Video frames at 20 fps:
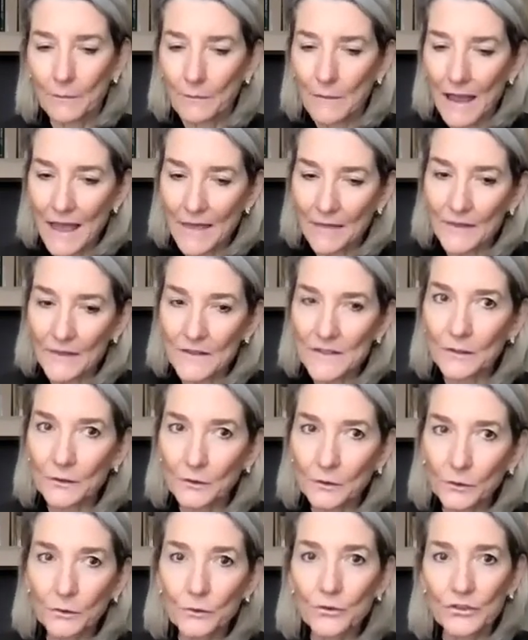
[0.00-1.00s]
and the
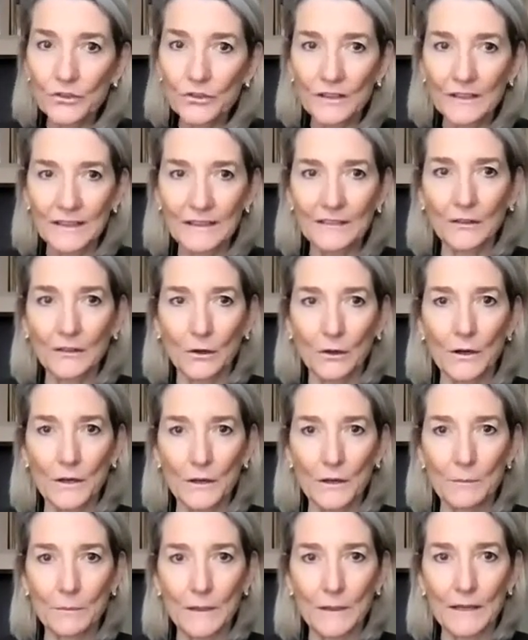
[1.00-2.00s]
solution is going
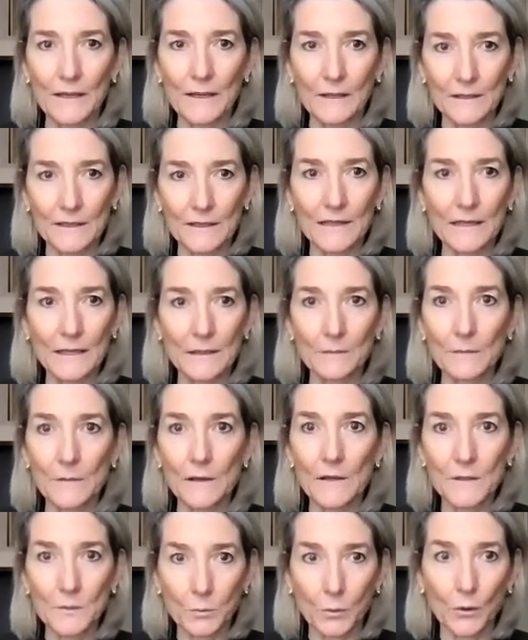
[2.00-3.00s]
to be a team
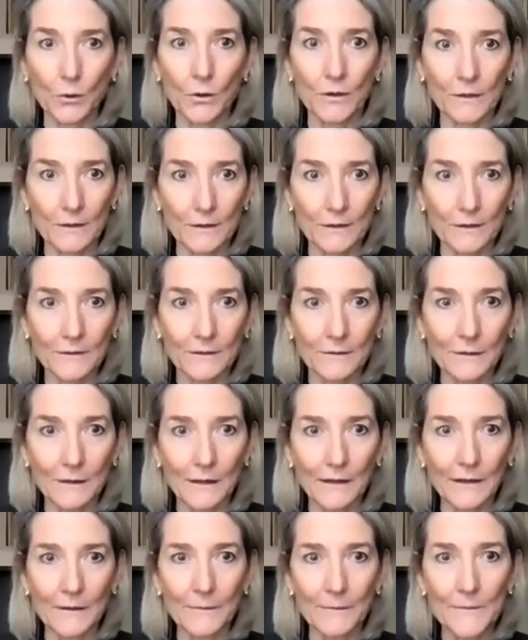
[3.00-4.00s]
sport,
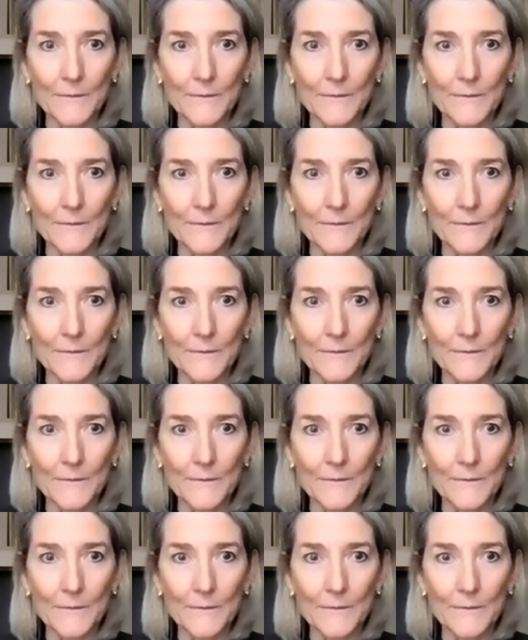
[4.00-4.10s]
right?